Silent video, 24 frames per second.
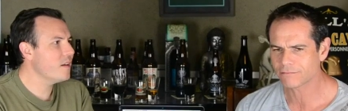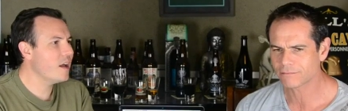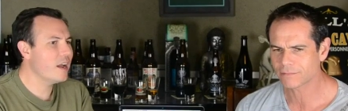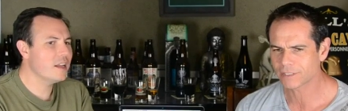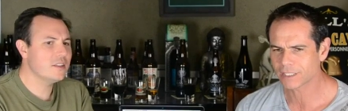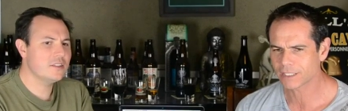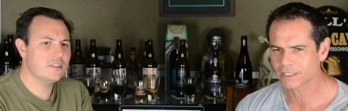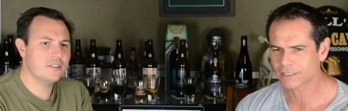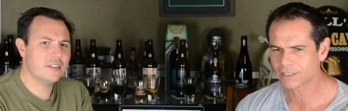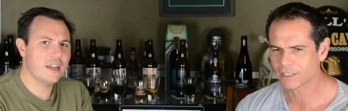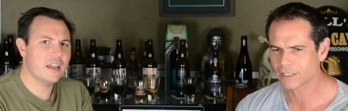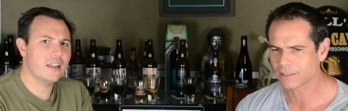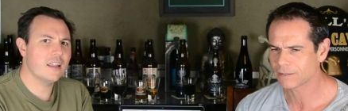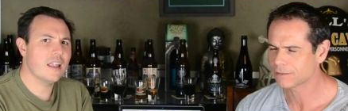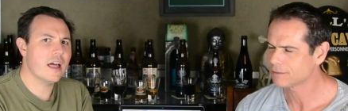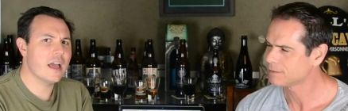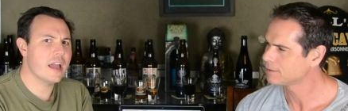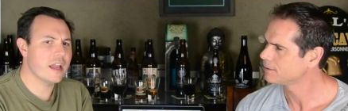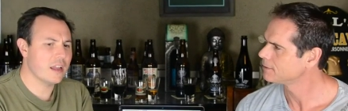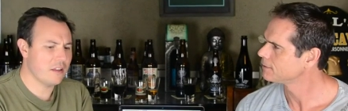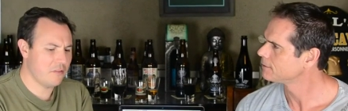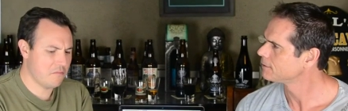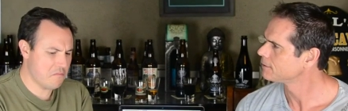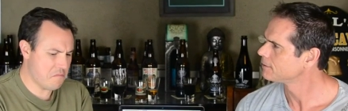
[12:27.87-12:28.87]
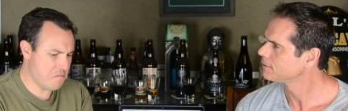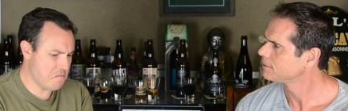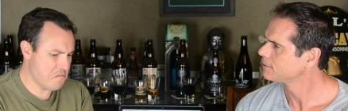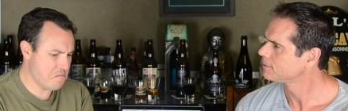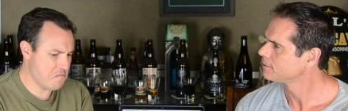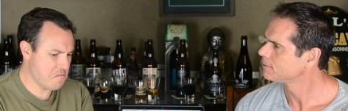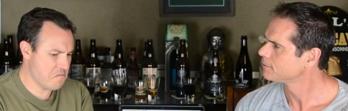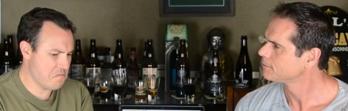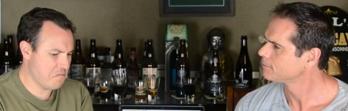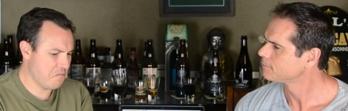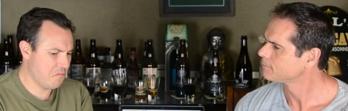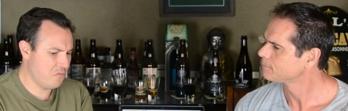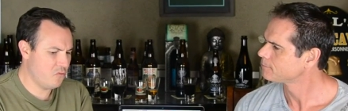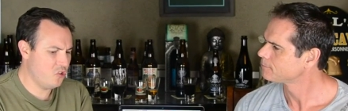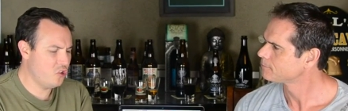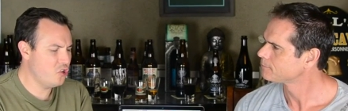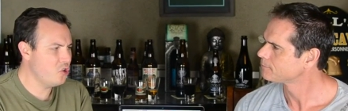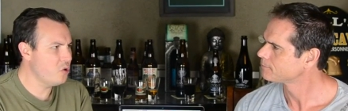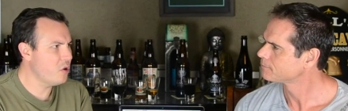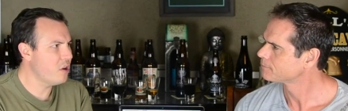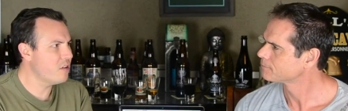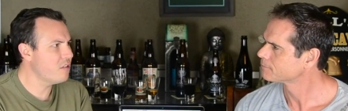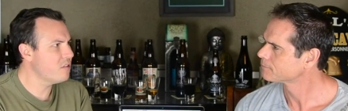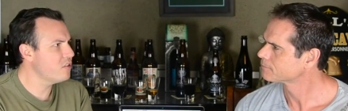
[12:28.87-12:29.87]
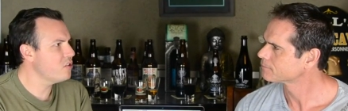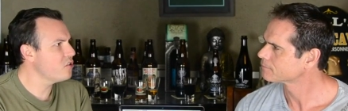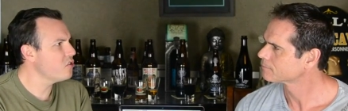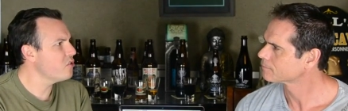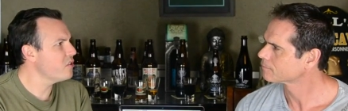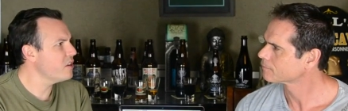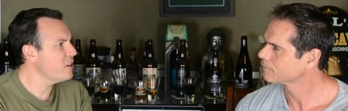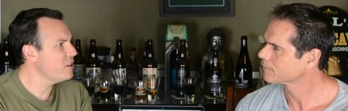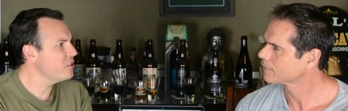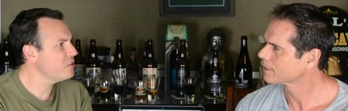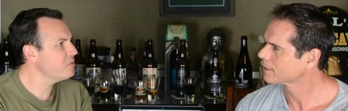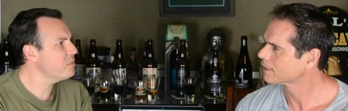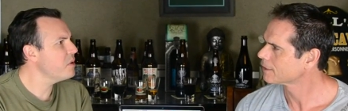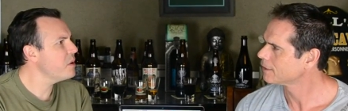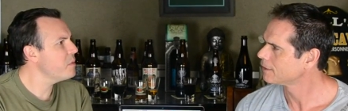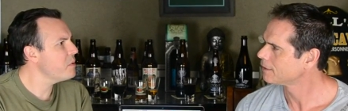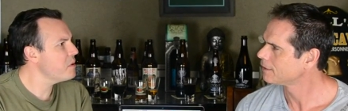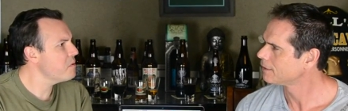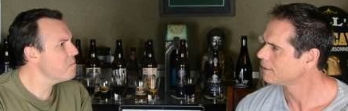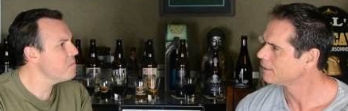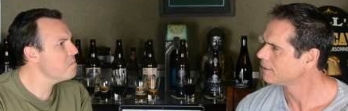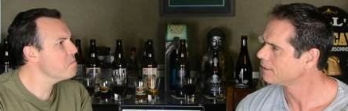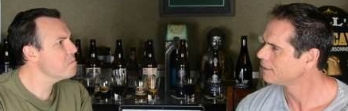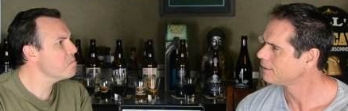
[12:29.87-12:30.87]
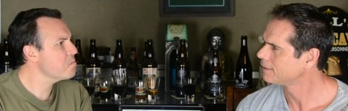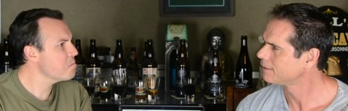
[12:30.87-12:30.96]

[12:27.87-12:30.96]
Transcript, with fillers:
Speaker 1: I'd say like 200 degrees, maybe.